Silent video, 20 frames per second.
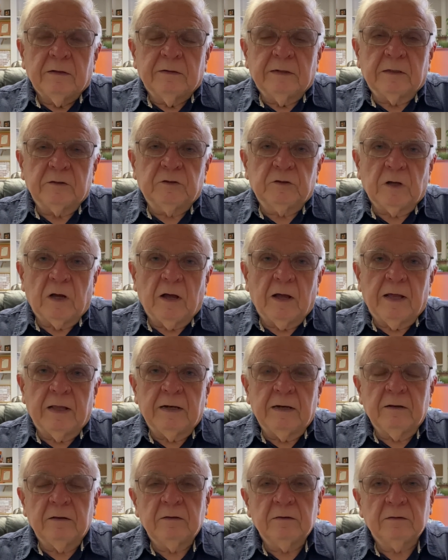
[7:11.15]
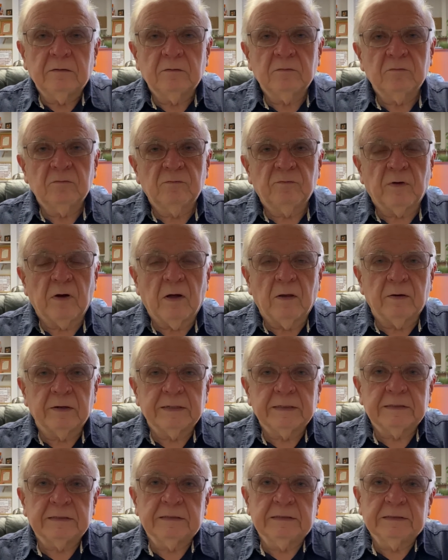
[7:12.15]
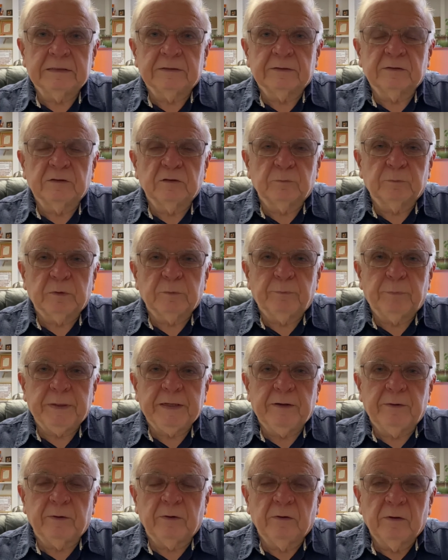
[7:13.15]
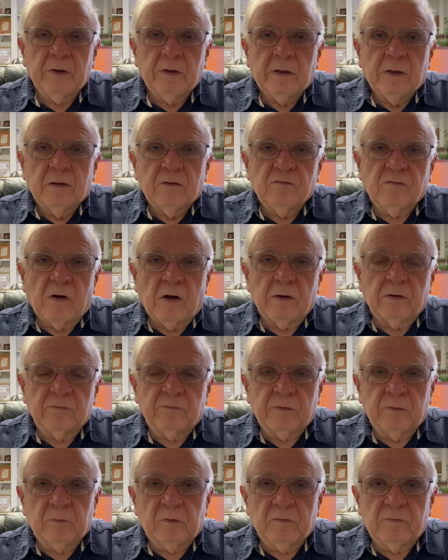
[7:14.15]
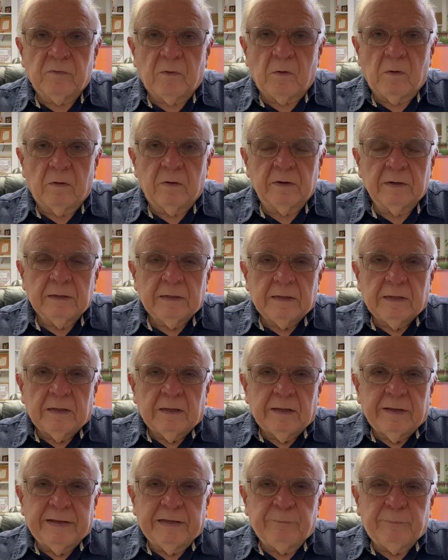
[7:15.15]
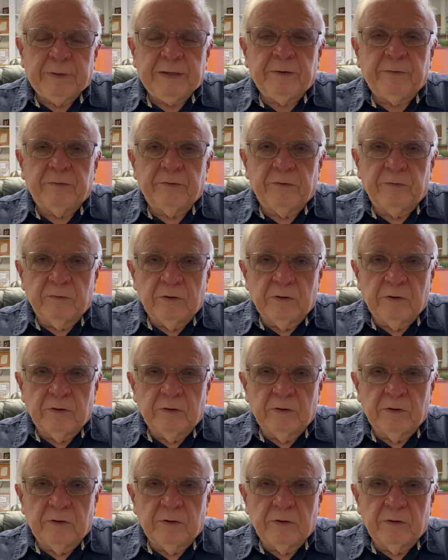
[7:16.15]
Now, John followed at a distance, but Peter followed from afar. And Peter,